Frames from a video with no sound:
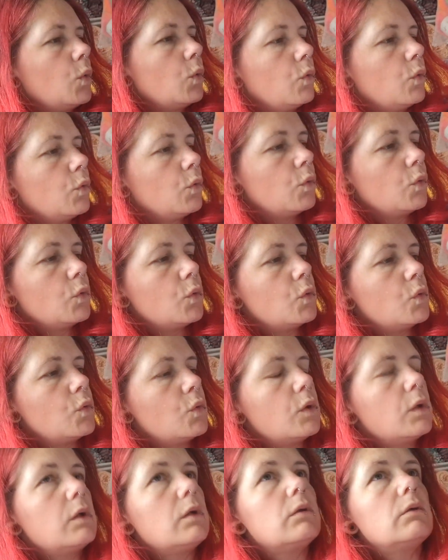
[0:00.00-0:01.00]

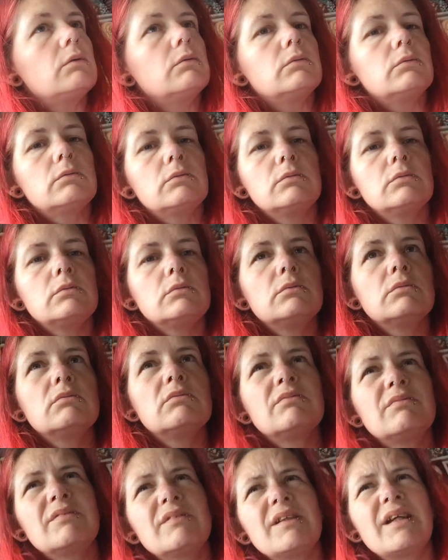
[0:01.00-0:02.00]
or
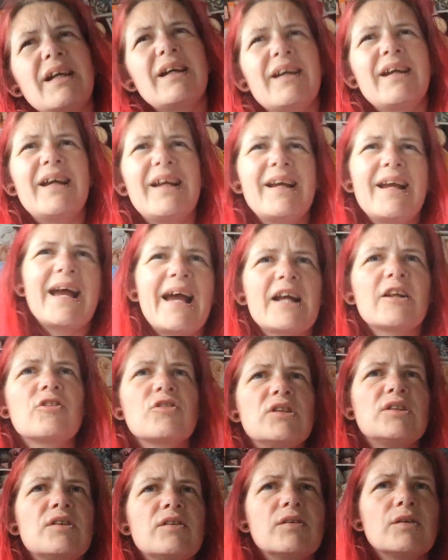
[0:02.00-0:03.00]
I
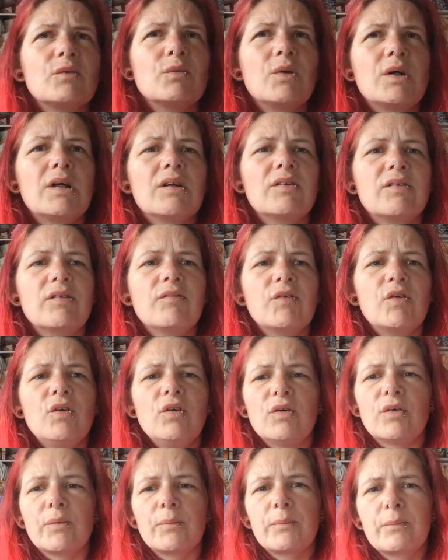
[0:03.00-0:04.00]
actually don't know what else I've
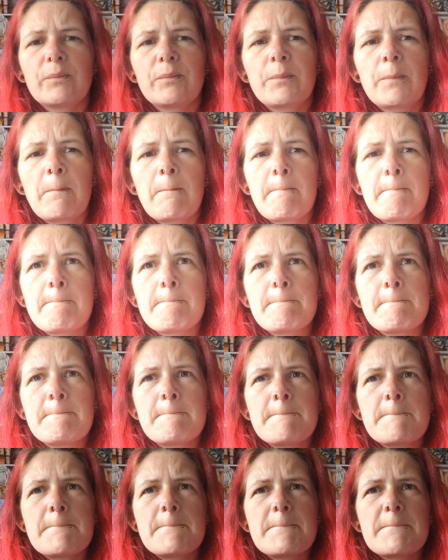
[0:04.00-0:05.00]
got
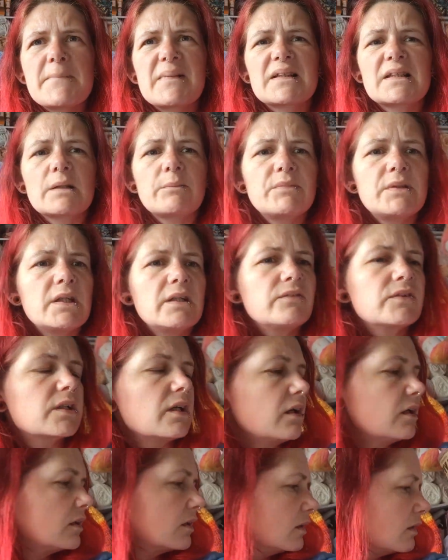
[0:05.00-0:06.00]
except
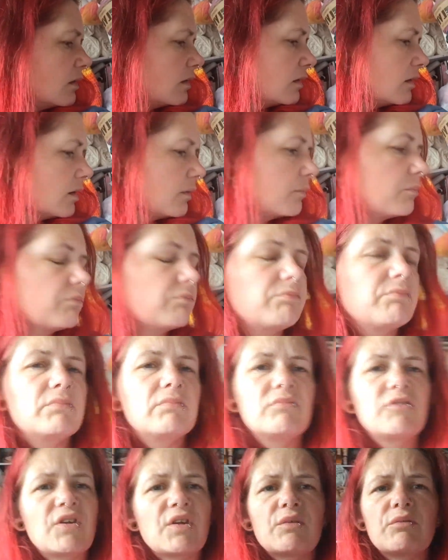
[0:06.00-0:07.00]
Dave's cardigan, and I
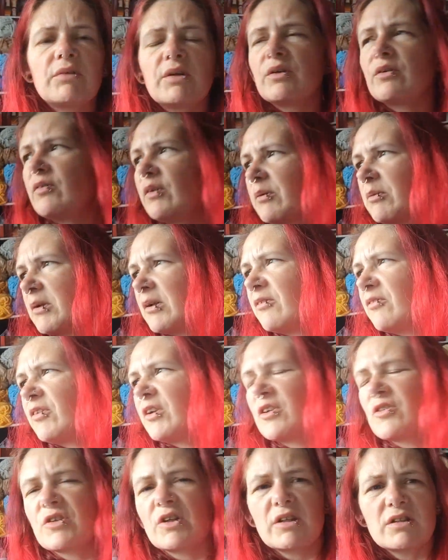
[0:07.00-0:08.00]
don't know if I'm going to
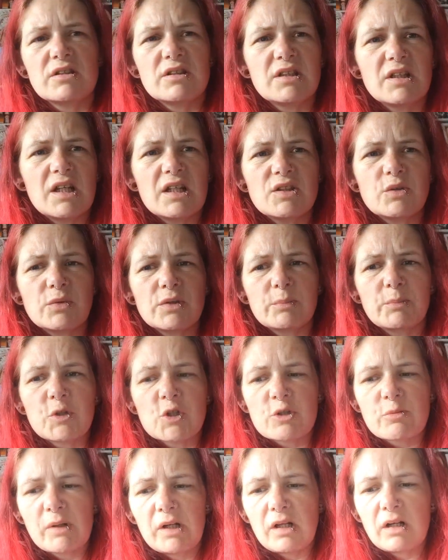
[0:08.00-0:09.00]
finish that today. I don't want
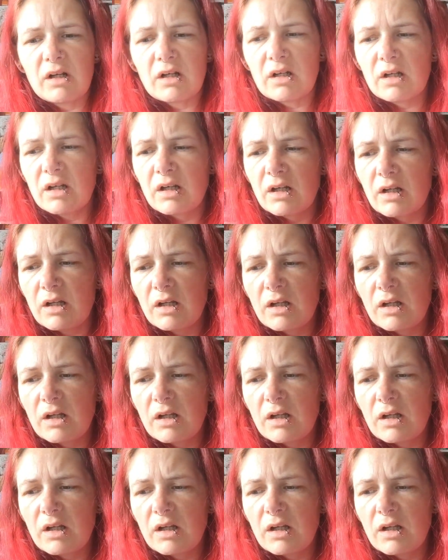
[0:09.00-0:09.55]
to push my luck.